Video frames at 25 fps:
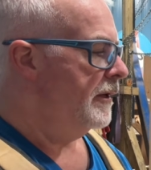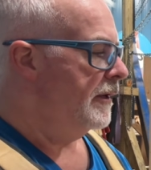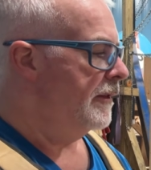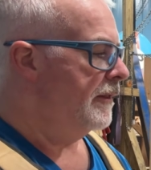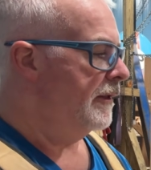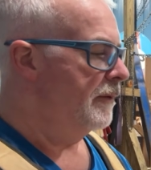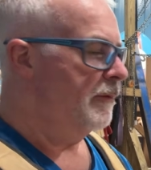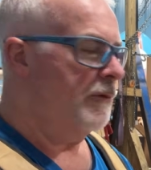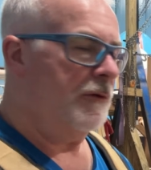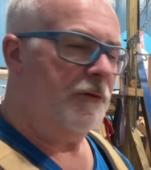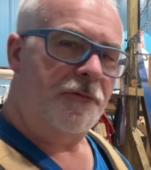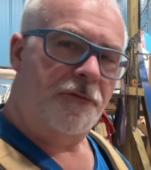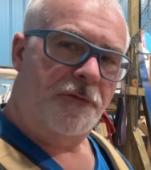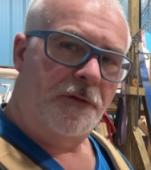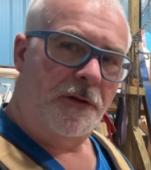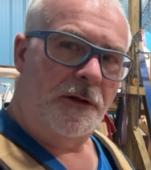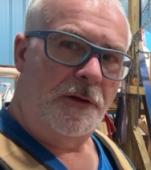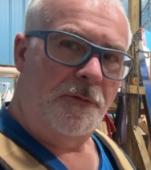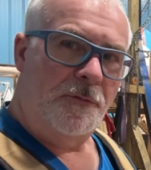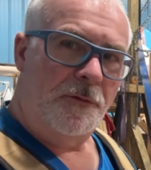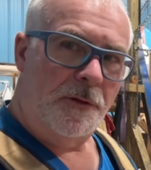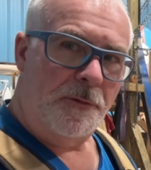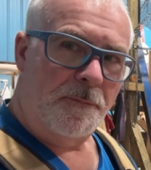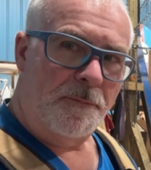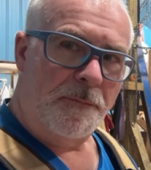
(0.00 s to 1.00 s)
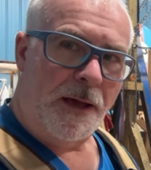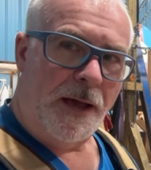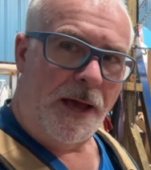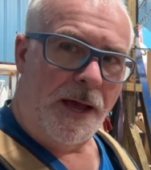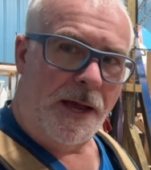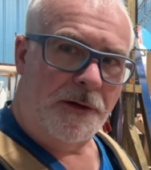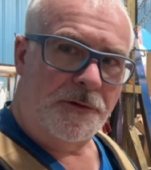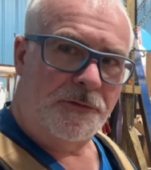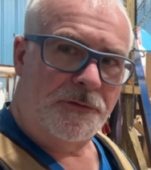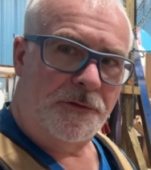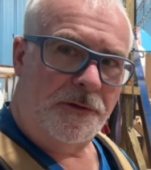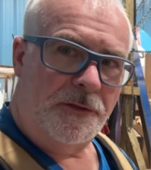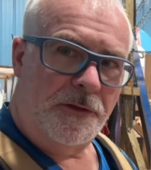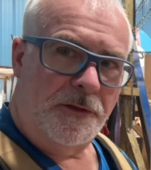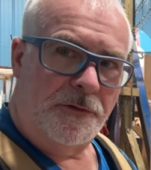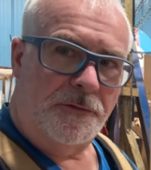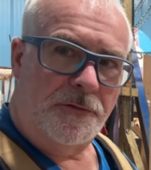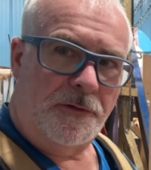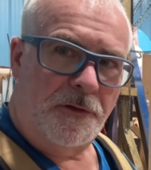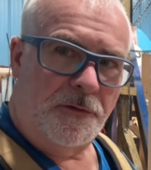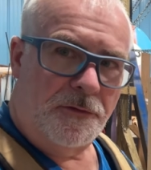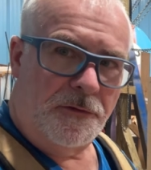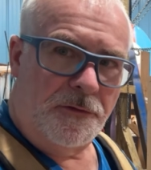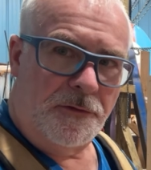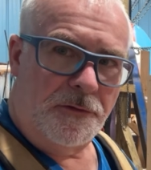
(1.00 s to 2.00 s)
and then I'm going to fill it with epoxy
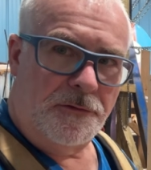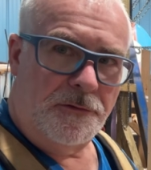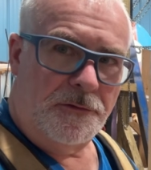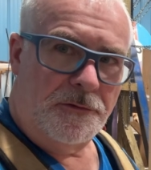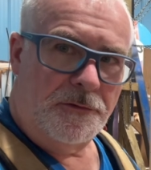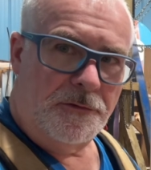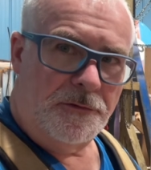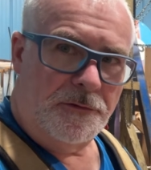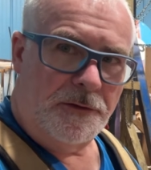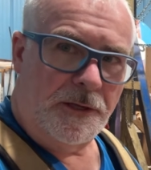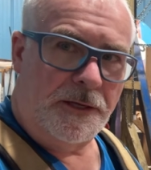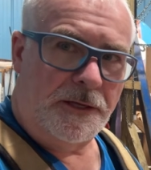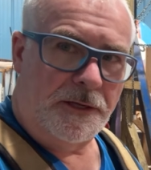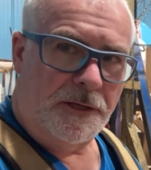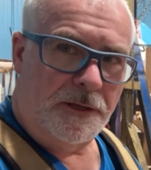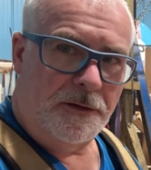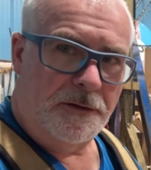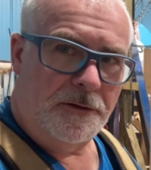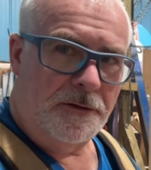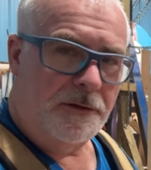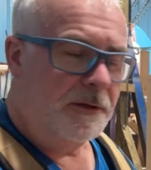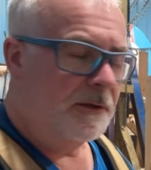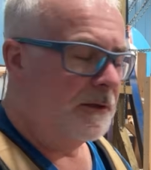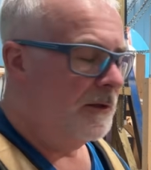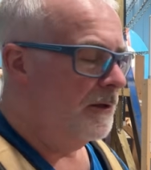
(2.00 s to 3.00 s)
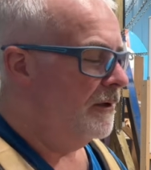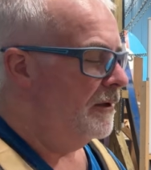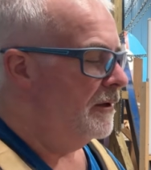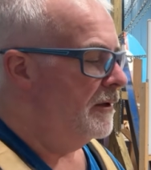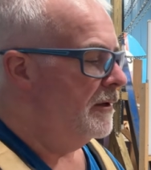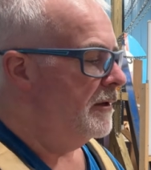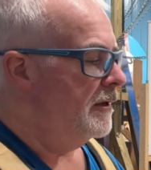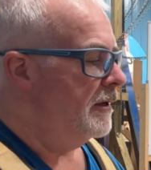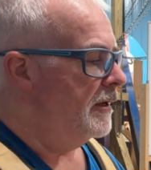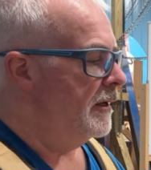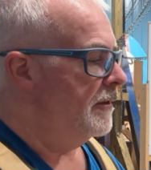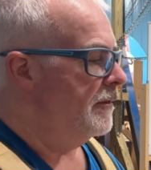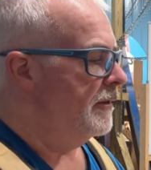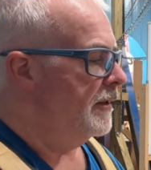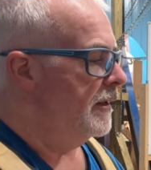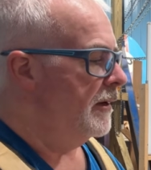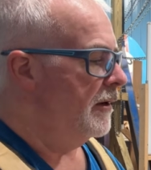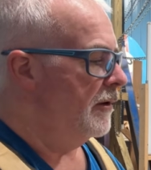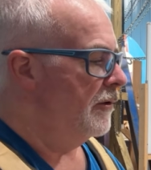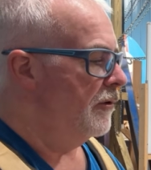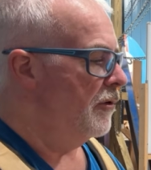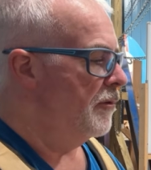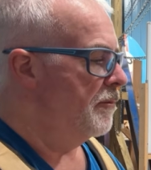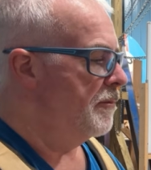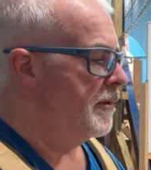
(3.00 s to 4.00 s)
that's thickened. And then
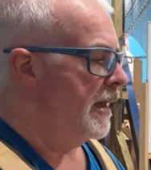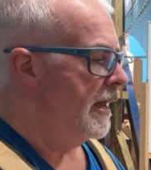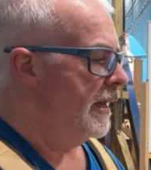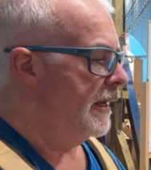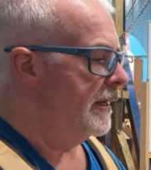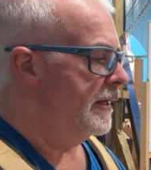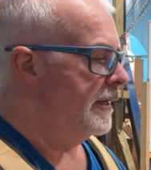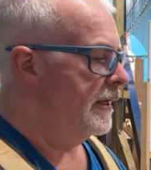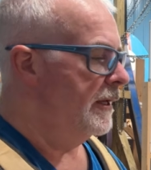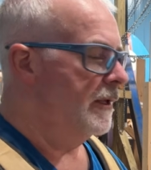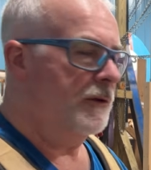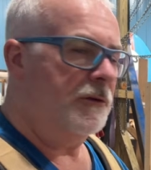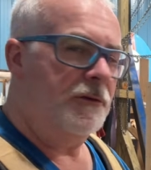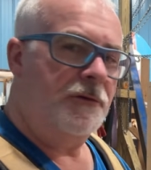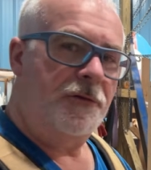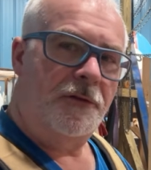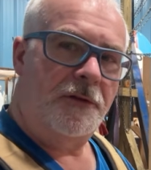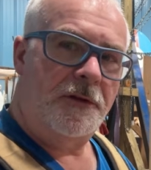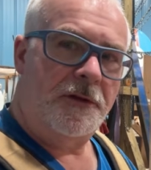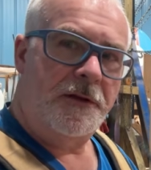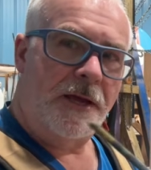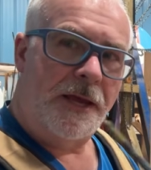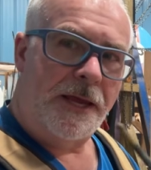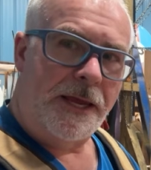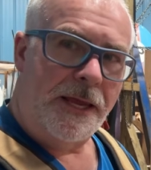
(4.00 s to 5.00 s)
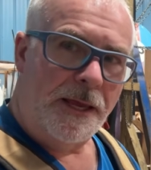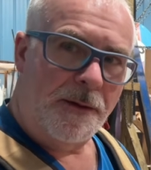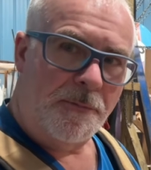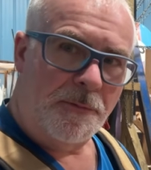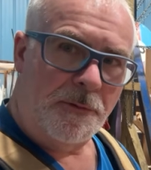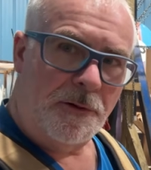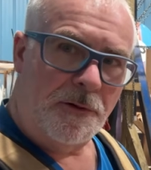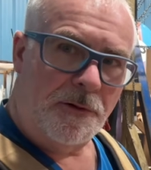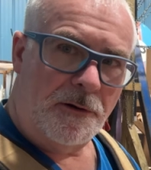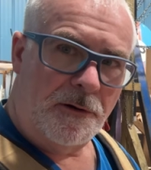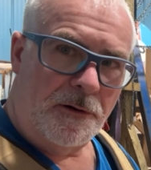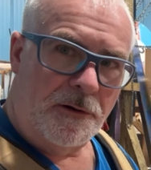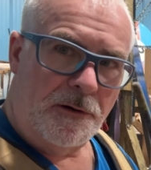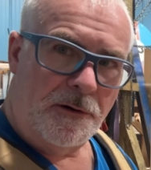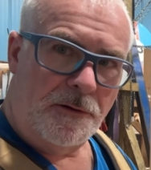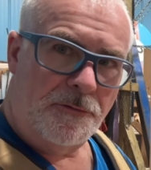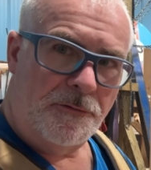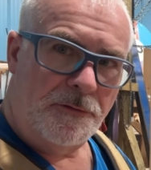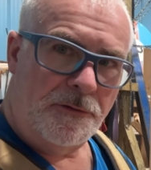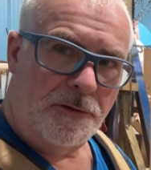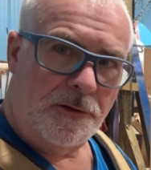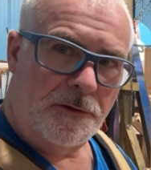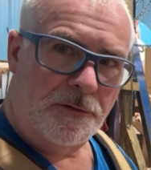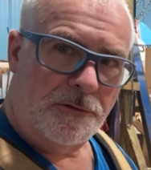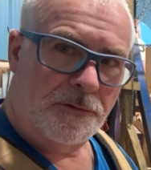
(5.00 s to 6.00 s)
I'll go back into the diameter
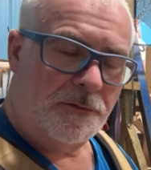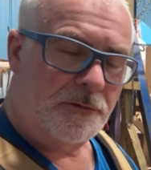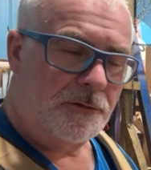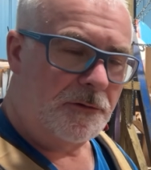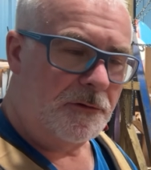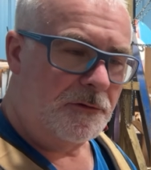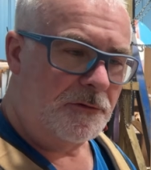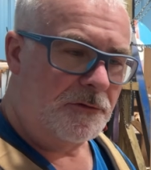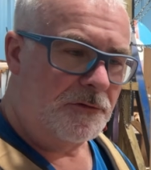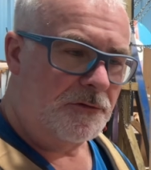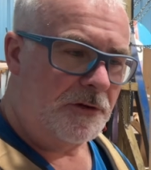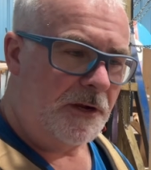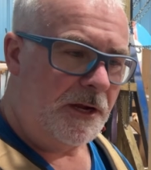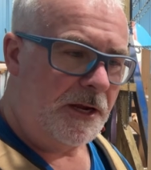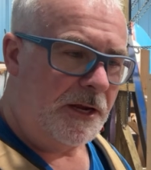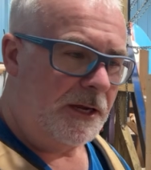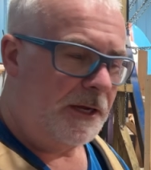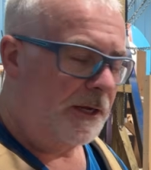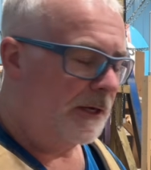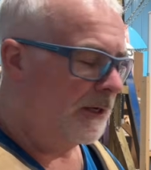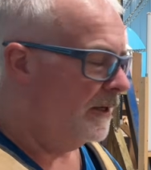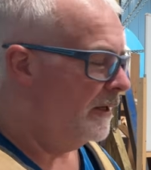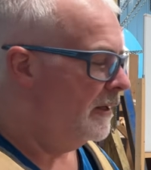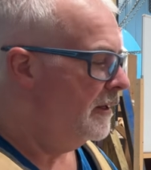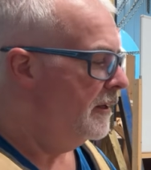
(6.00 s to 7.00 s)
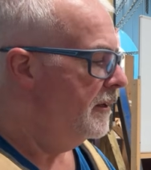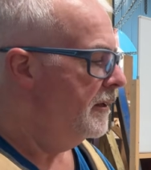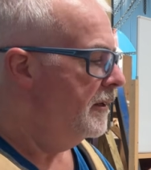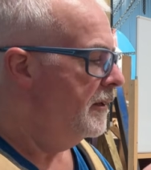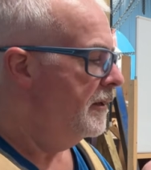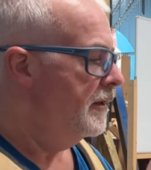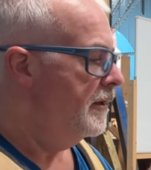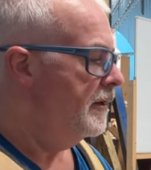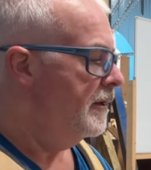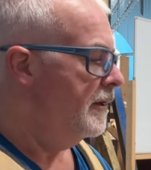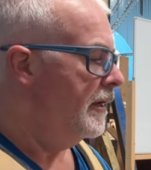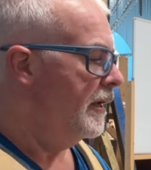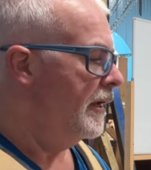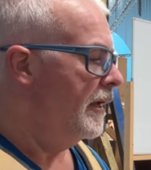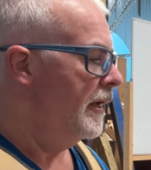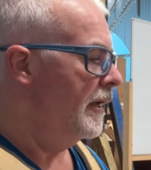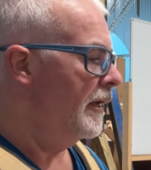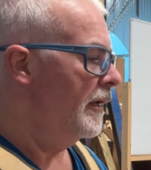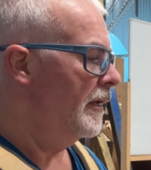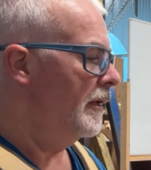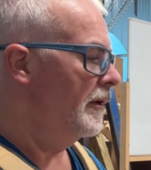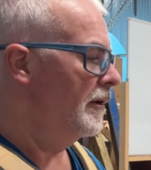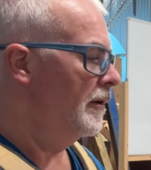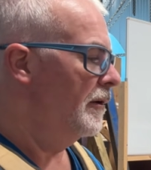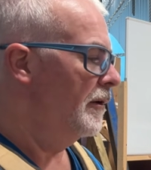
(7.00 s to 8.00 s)
of this shank
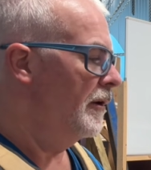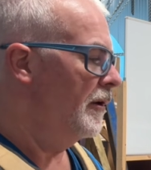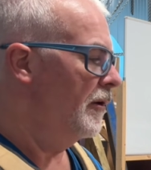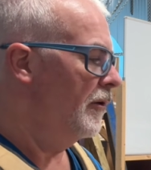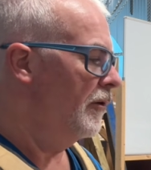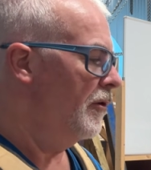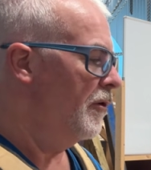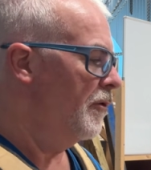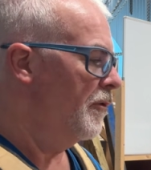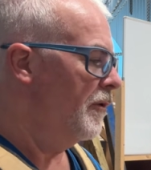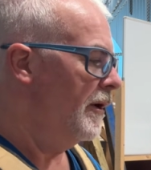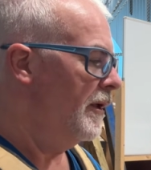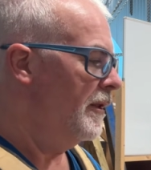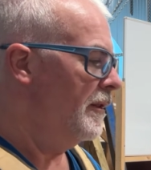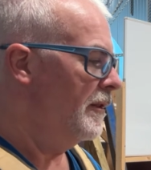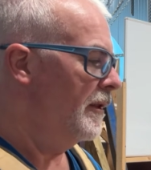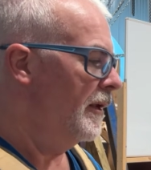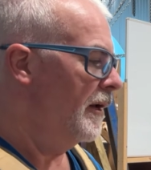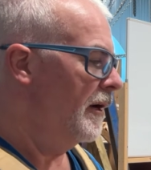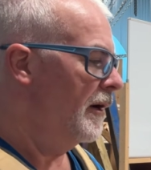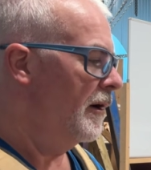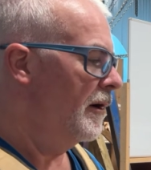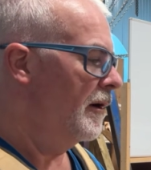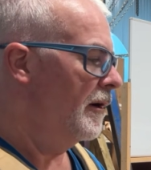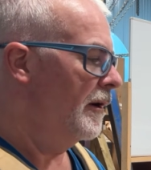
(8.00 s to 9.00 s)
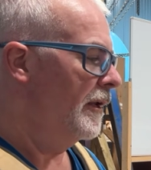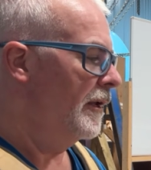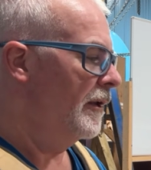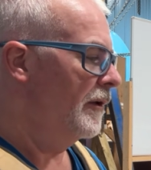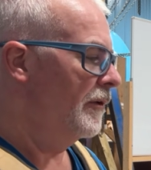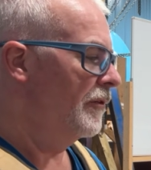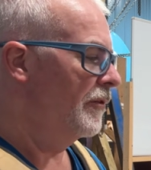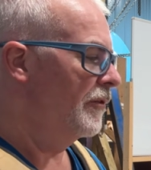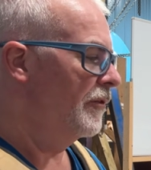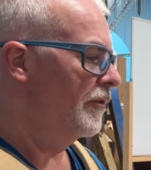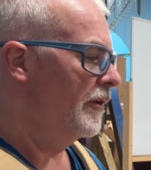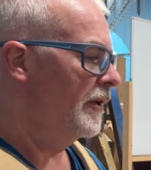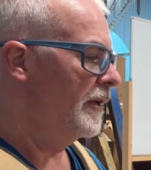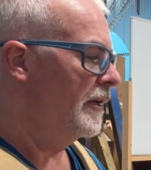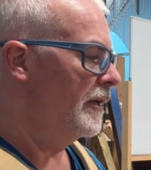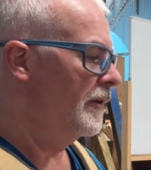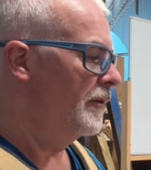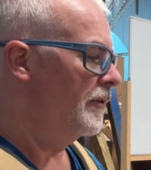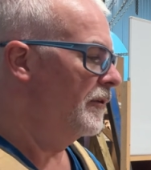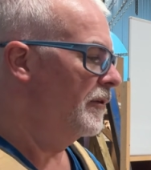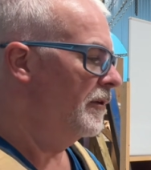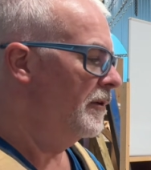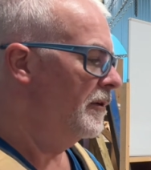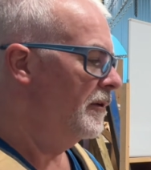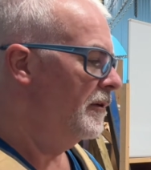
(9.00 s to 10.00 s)
and it'll go in there and
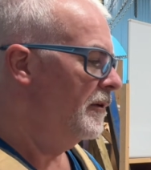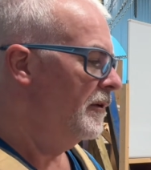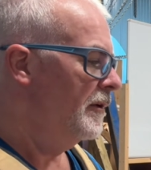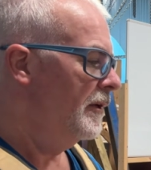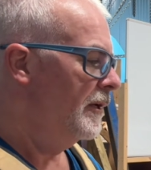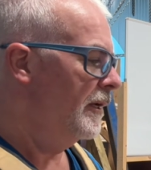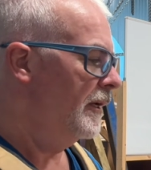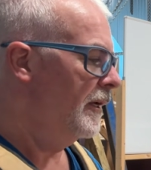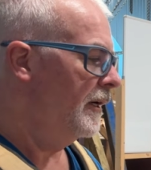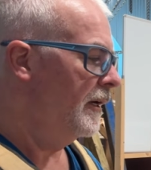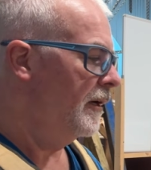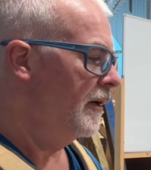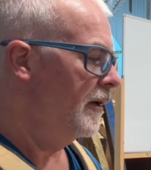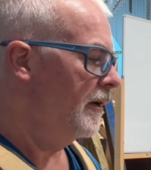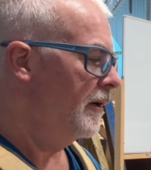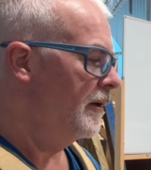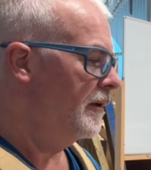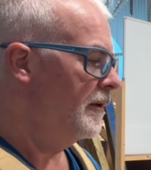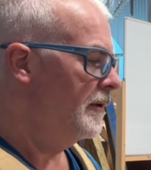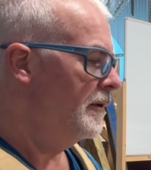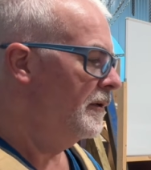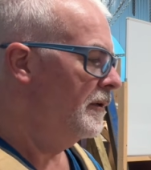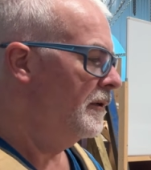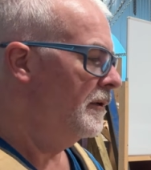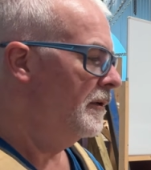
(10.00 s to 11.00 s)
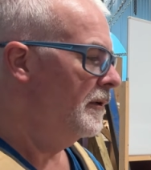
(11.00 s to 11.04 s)
seat here.